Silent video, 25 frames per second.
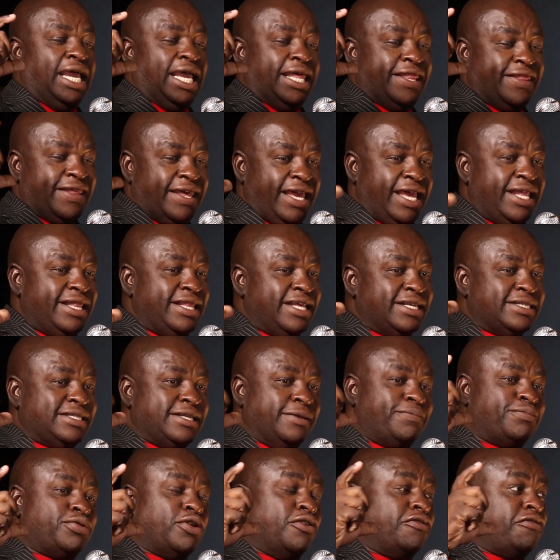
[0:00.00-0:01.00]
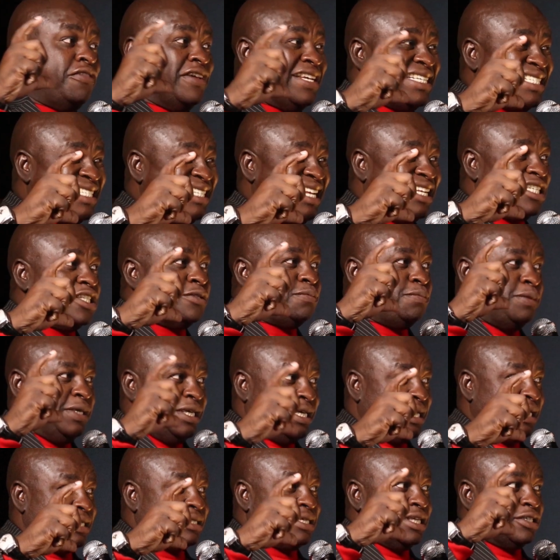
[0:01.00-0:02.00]
And then there's the Professional
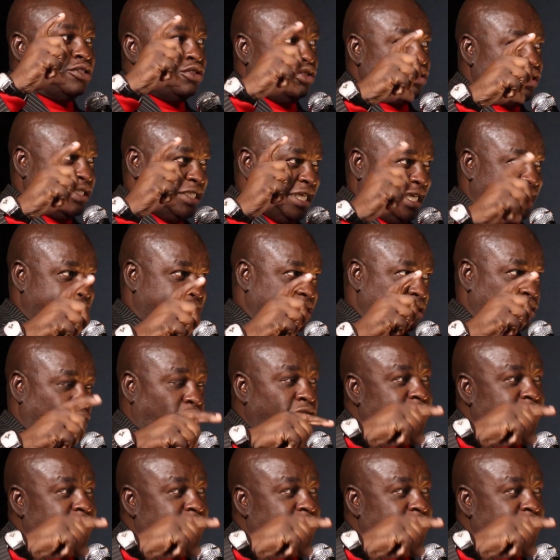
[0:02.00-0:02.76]
Speakers Association